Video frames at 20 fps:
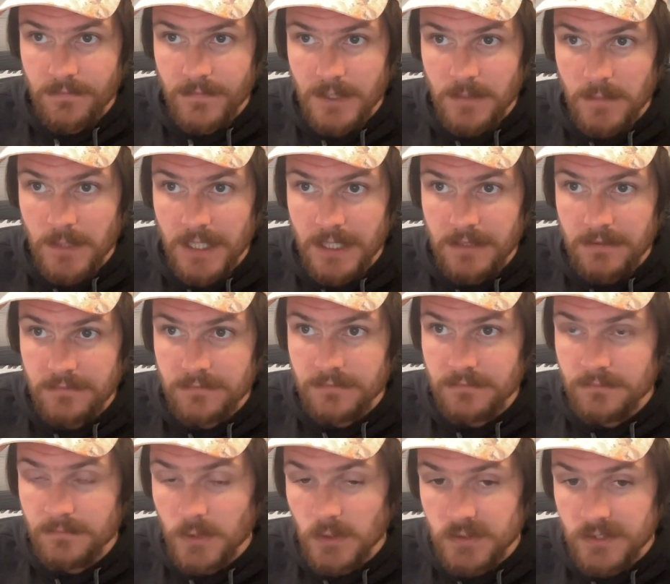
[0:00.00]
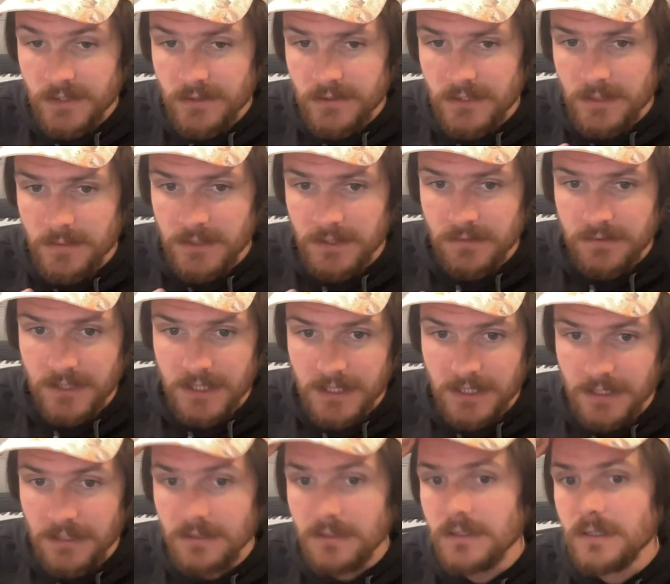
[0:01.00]
that my posterior tibial
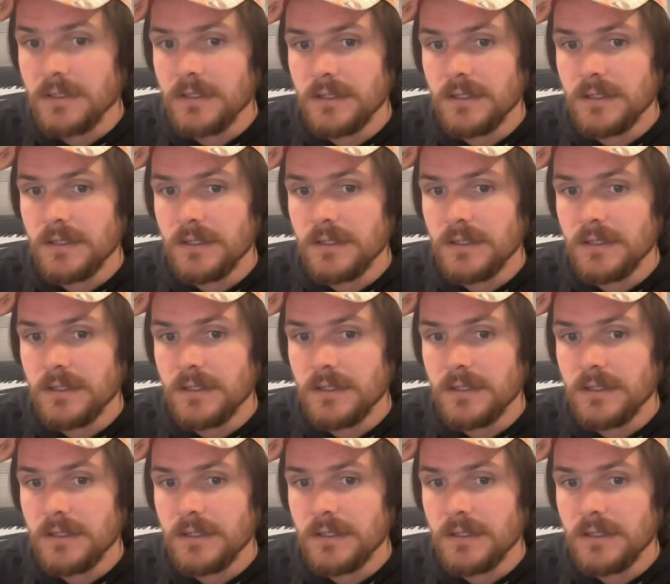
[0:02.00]
tendon